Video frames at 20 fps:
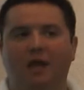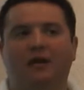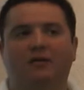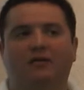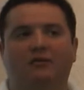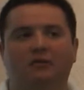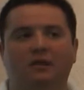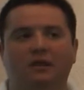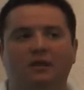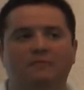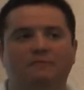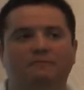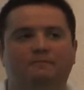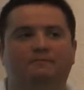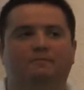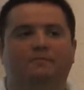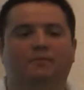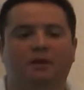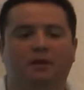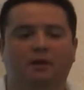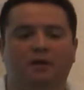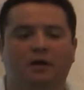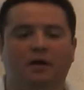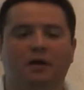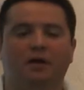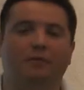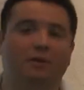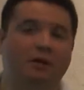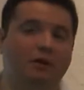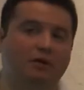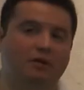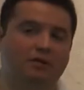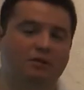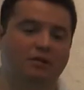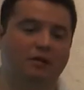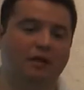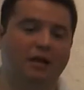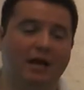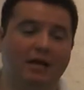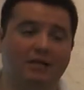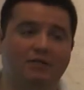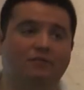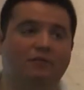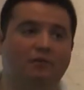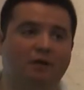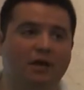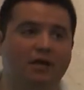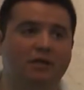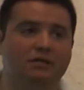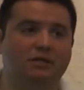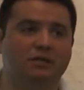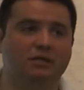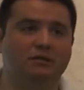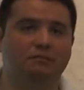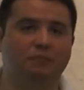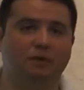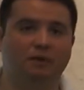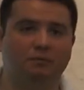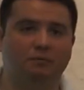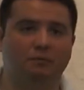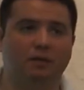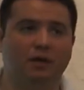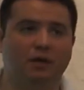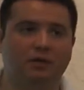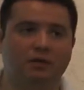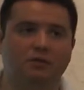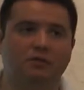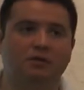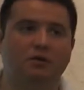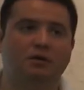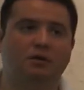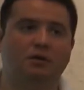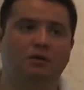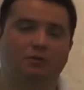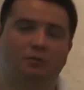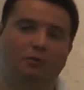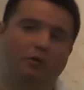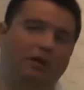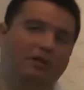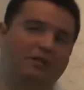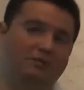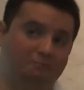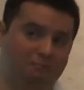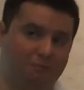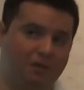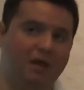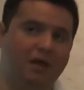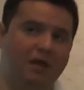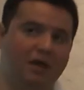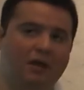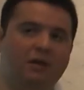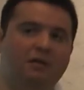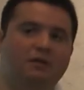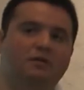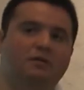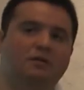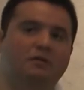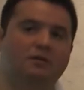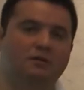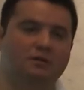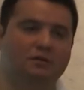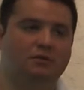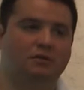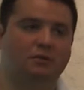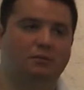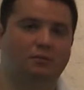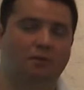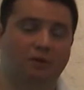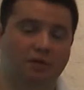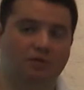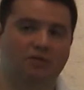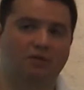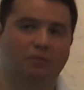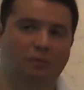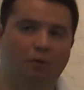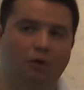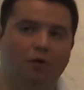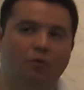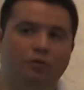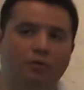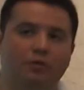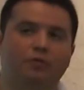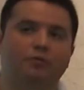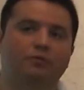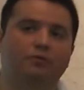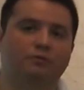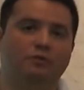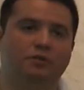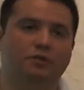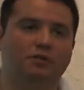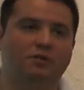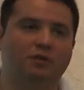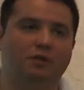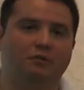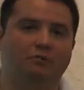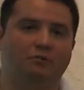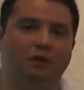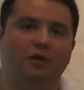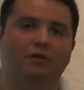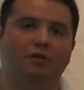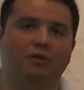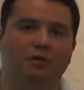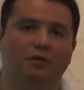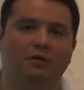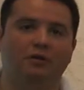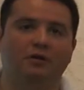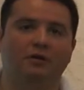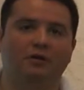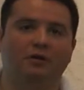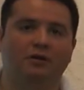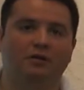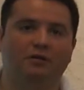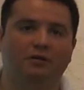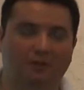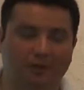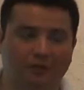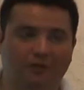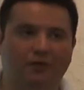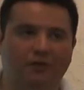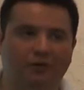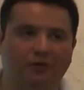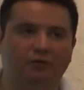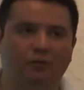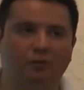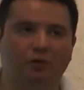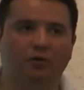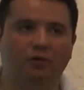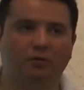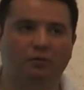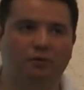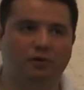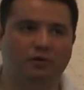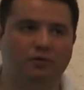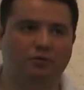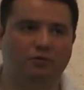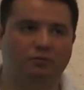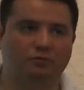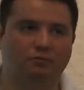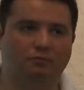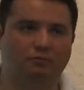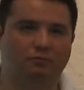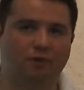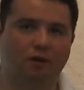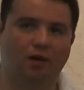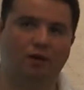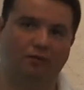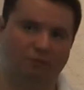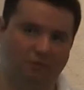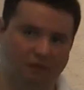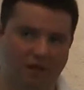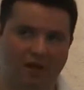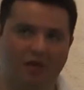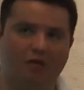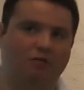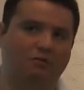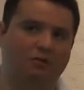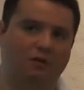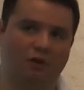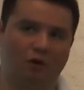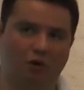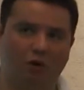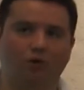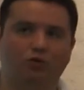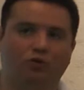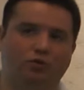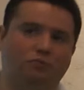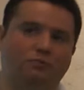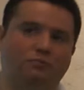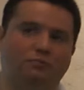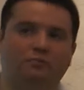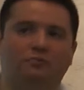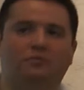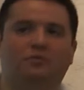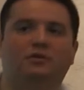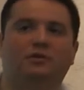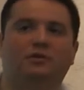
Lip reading: accurately. Carmenere is the last variety in being picked. Yeah. More or less May is the month, which is a rather difficult month because we are there in autumn,